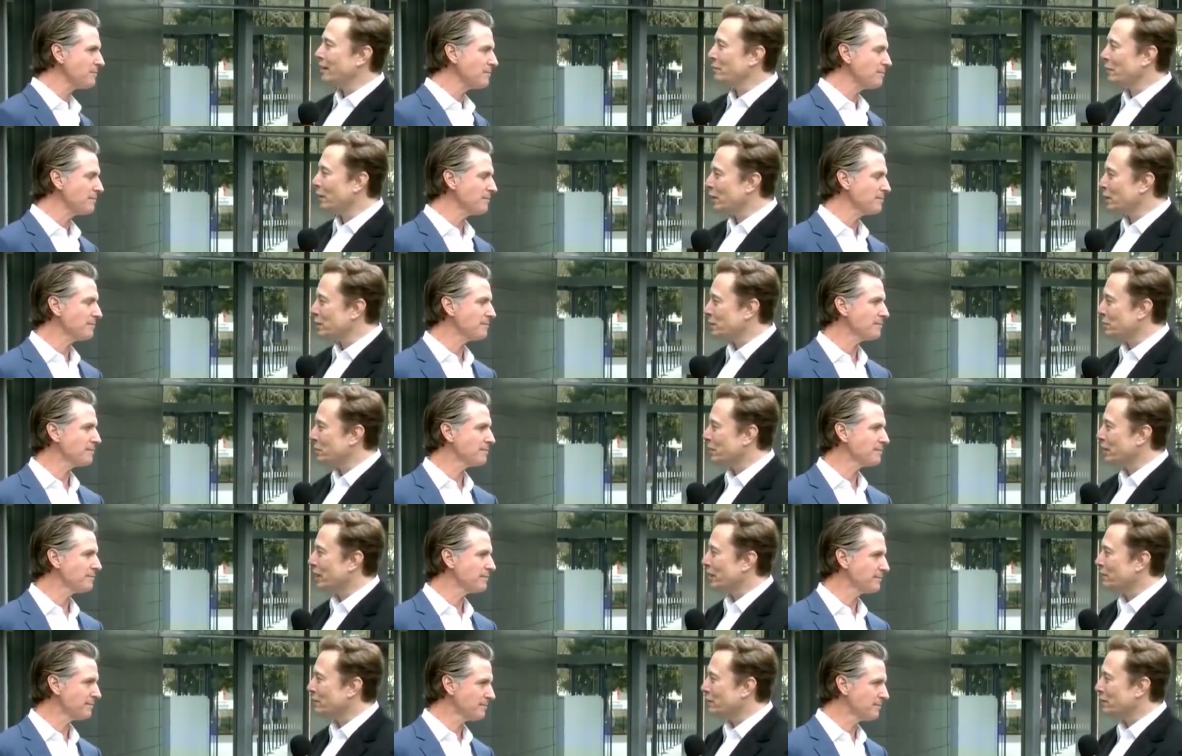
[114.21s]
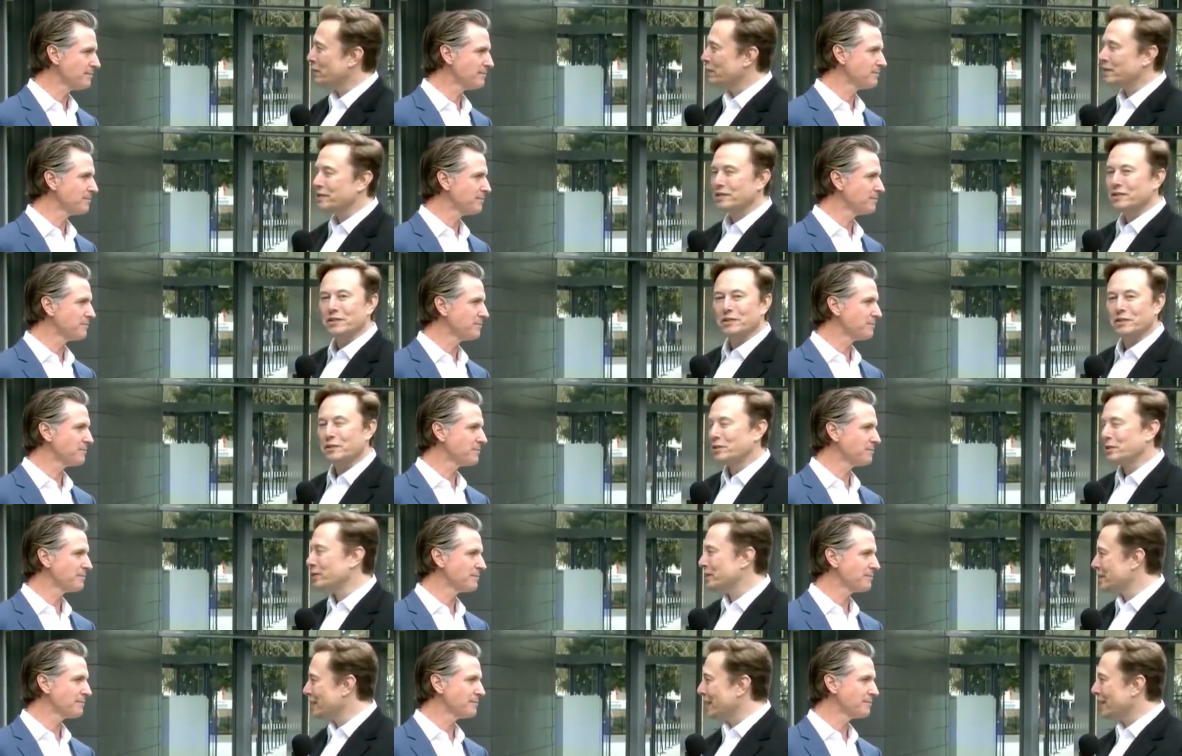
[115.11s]
Speaker 1: partnership with California to do
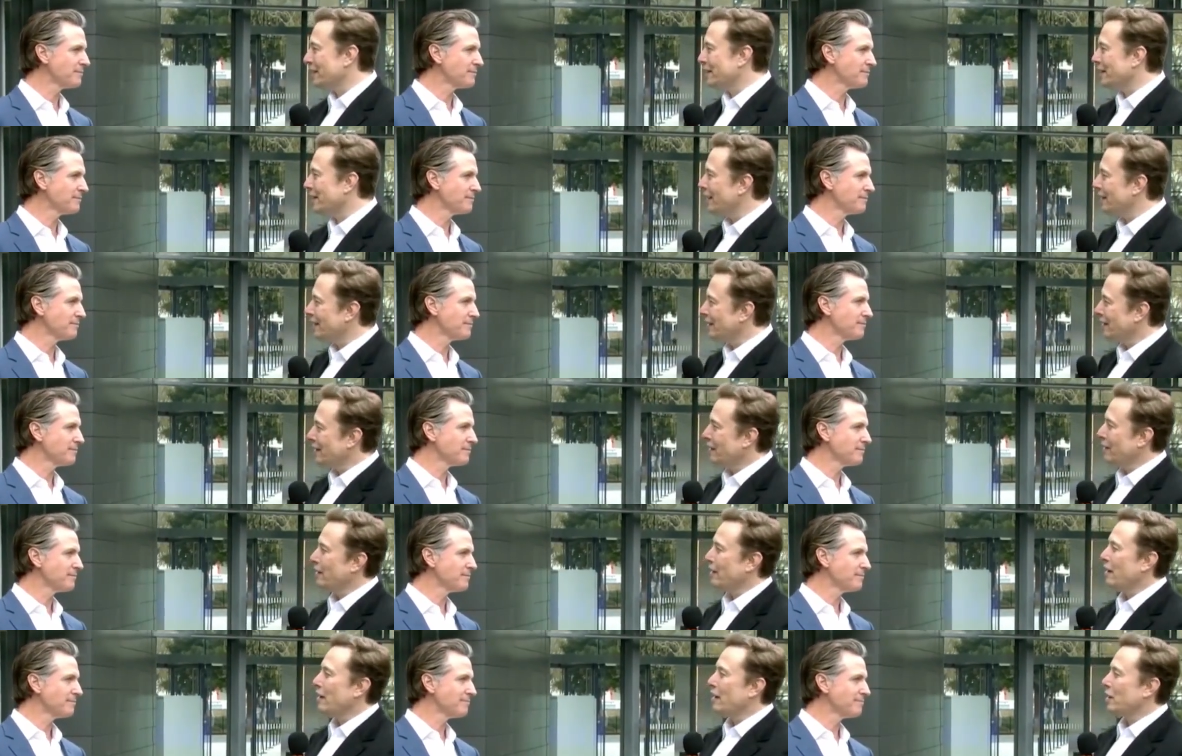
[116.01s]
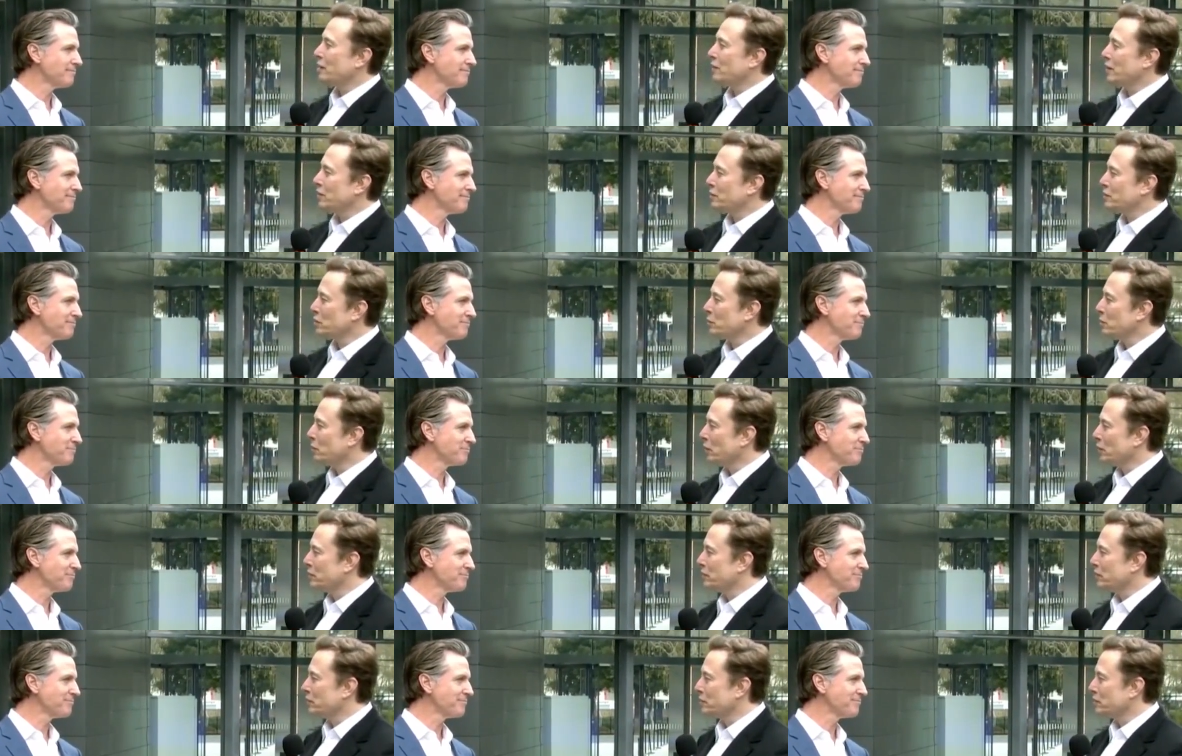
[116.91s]
exactly that and transition the
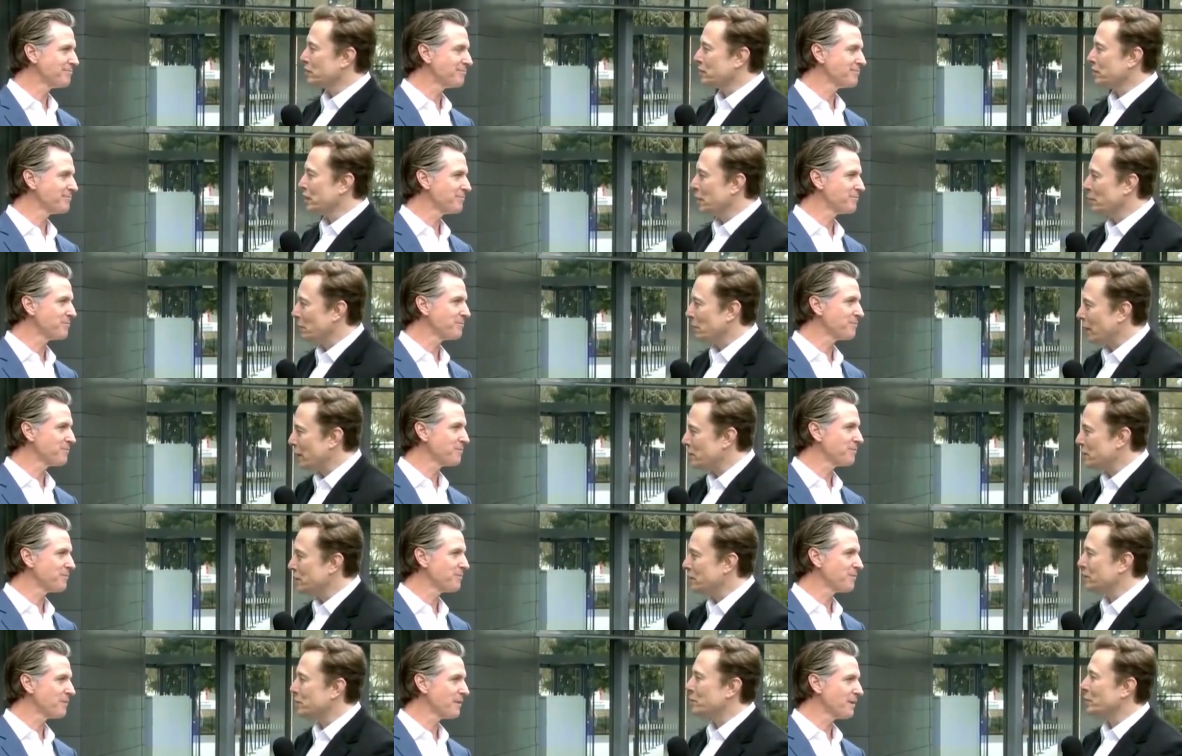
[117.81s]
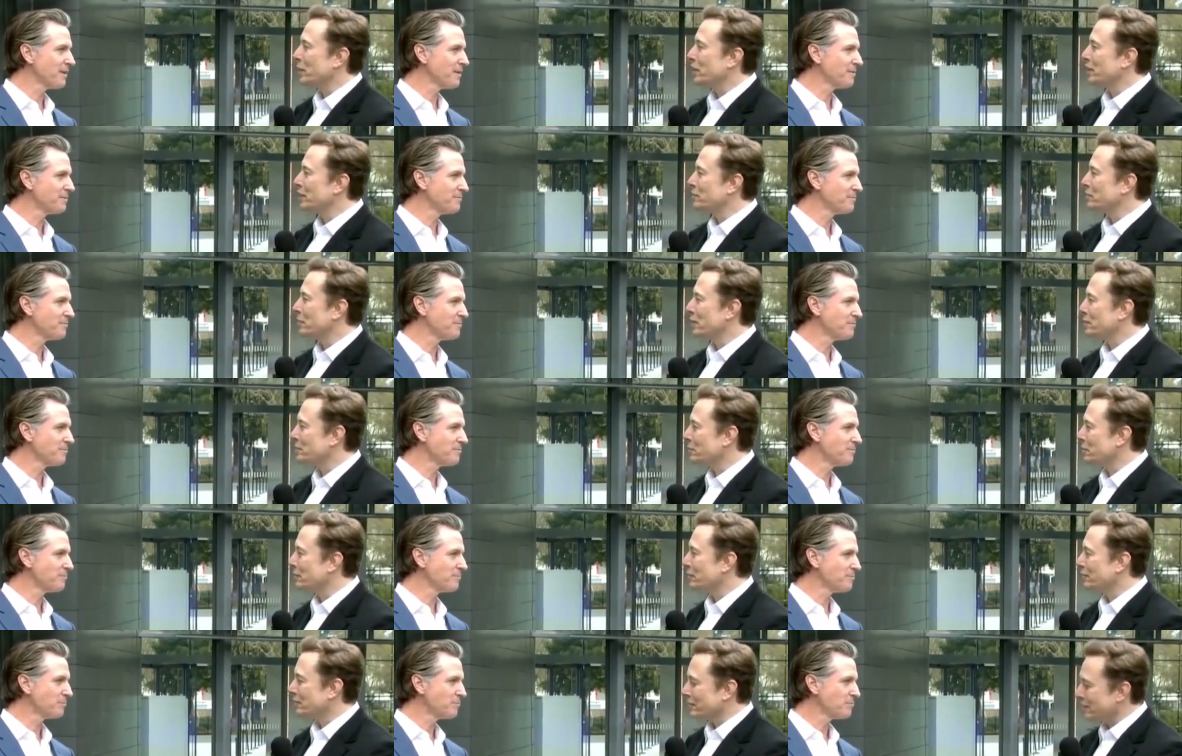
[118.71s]
world to sustainable energy as quickly as
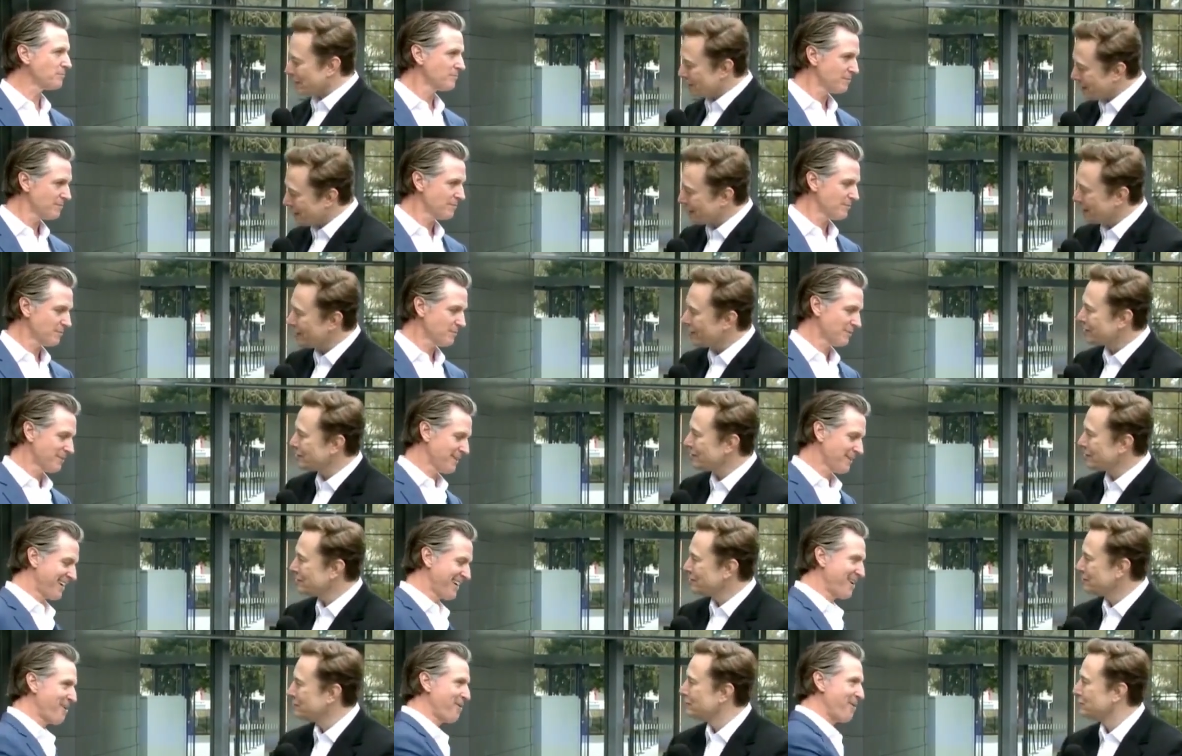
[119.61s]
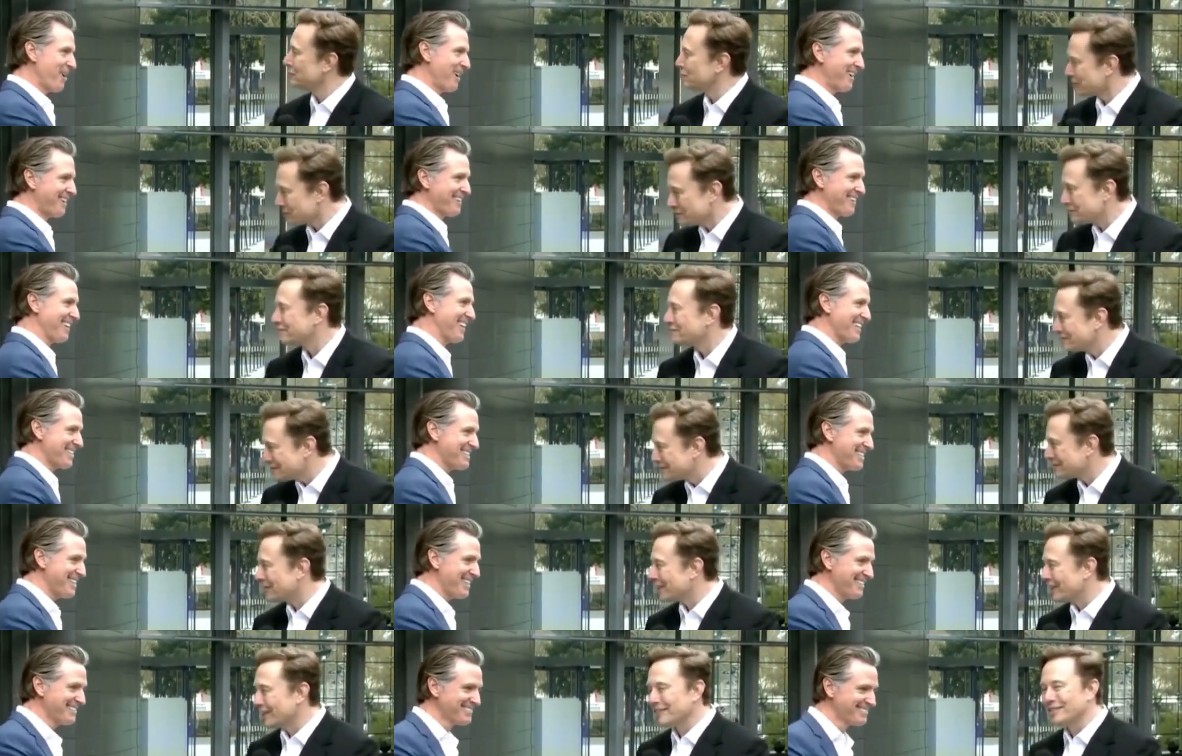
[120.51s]
possible. So thank you.
Speaker 2: All right. Thank you.
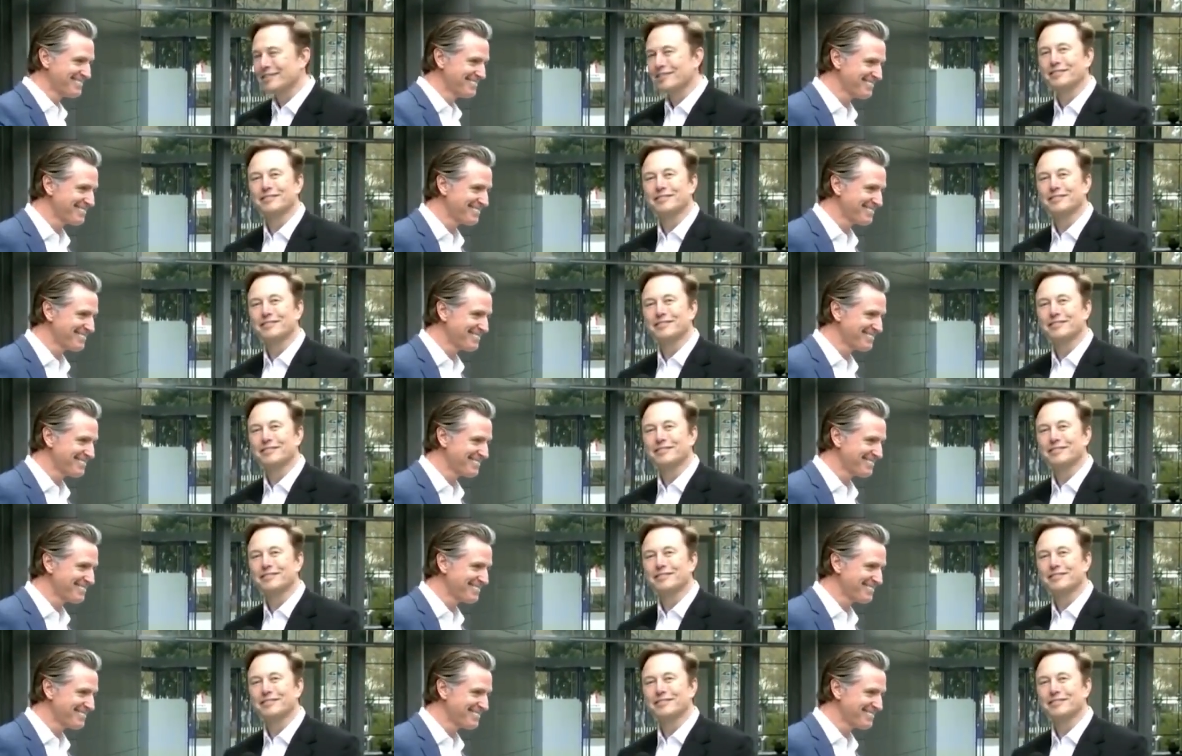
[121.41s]
Thanks.